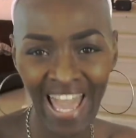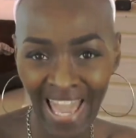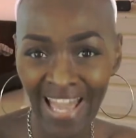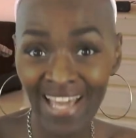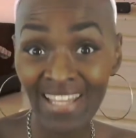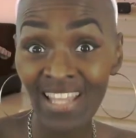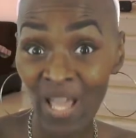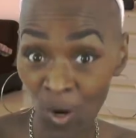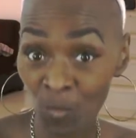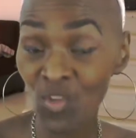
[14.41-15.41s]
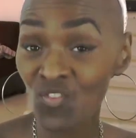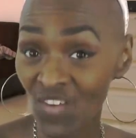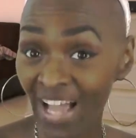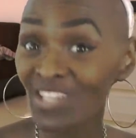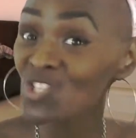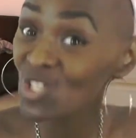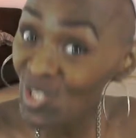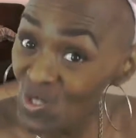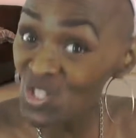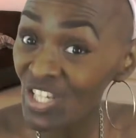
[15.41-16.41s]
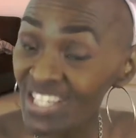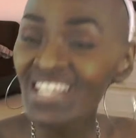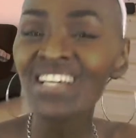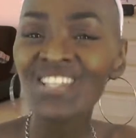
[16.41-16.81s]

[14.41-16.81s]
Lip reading: and help you find a solution